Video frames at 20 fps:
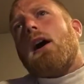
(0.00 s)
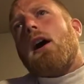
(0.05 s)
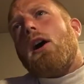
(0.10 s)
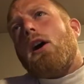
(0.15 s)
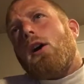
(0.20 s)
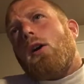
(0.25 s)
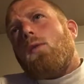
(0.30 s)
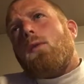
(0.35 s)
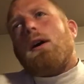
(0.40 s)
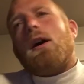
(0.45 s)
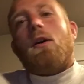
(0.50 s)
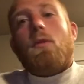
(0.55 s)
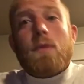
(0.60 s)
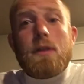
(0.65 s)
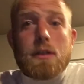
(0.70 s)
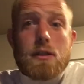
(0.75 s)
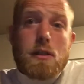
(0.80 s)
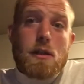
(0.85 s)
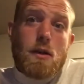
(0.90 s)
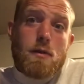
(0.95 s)
"Oh, well, we
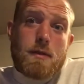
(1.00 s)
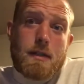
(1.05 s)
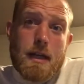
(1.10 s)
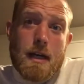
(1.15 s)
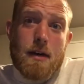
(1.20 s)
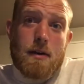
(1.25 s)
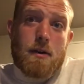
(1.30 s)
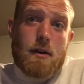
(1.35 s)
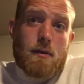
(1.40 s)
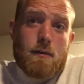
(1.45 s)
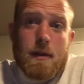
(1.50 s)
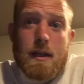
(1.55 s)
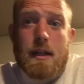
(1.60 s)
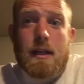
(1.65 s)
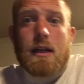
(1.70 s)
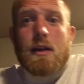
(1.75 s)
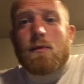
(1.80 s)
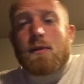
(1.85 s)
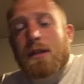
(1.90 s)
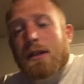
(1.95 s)
slowed down our
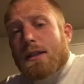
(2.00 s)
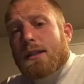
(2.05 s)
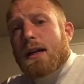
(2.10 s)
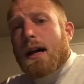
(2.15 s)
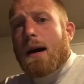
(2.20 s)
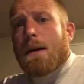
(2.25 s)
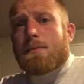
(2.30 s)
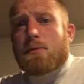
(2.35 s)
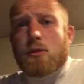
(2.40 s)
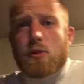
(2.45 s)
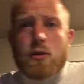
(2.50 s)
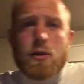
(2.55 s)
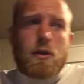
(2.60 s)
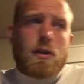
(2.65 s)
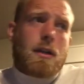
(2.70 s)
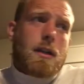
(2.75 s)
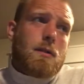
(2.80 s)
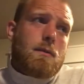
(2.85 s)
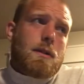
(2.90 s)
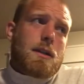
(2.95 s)
reading, we stopped learning,